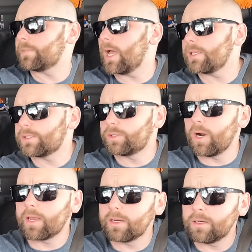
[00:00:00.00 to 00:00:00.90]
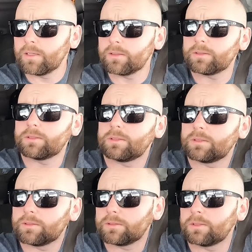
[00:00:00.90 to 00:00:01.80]
That's trucking.
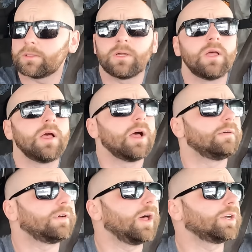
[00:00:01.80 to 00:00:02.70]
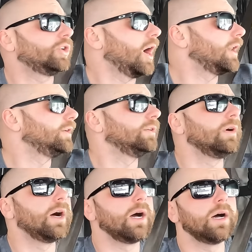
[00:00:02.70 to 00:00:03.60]
I've got to try
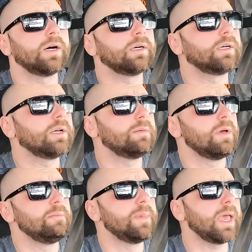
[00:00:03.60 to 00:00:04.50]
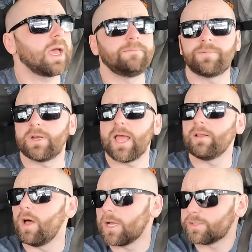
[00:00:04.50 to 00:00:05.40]
to make up for
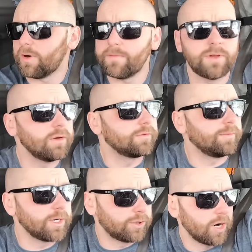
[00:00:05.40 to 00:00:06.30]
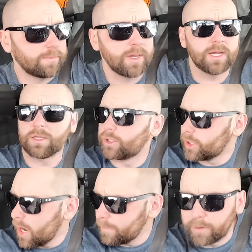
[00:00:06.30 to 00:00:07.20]
that lost revenue from my truck being in the
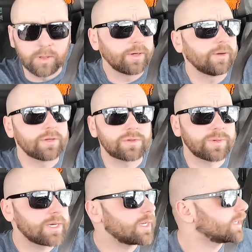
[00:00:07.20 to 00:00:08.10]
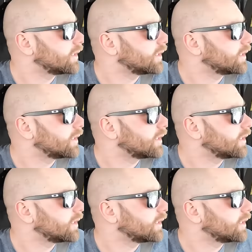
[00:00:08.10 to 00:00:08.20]
shop earlier this week.